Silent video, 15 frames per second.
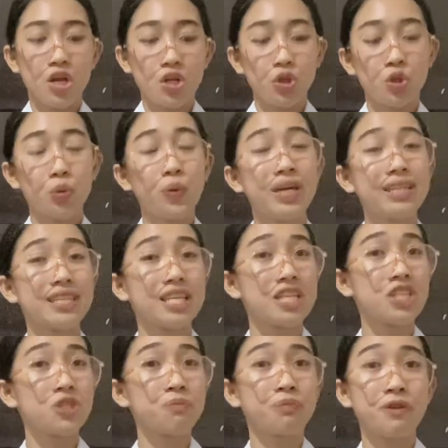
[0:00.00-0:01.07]
Doing
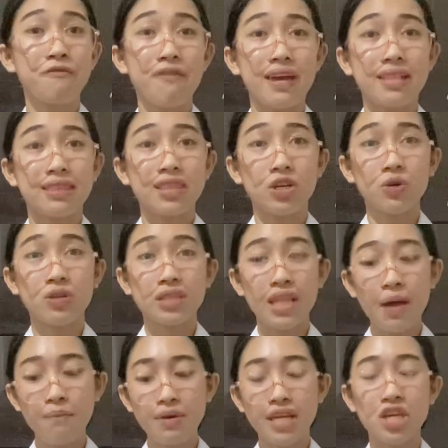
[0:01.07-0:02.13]
this prevent the
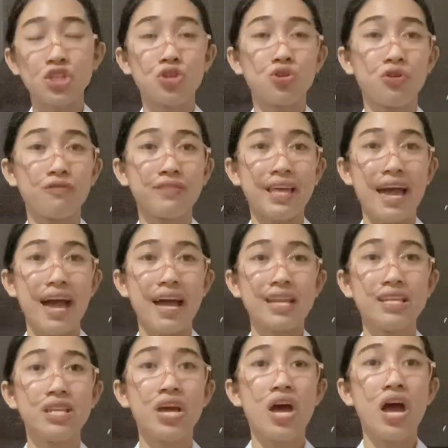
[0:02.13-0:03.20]
contamination of the
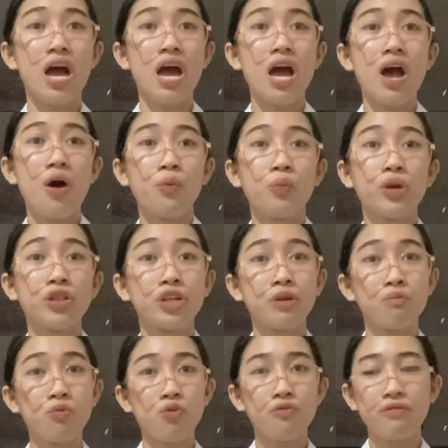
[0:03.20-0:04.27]
hand when
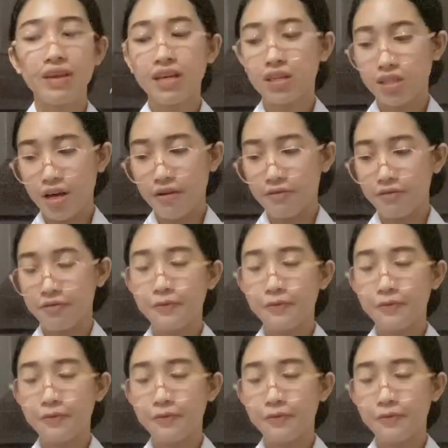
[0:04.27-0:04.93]
removing glove.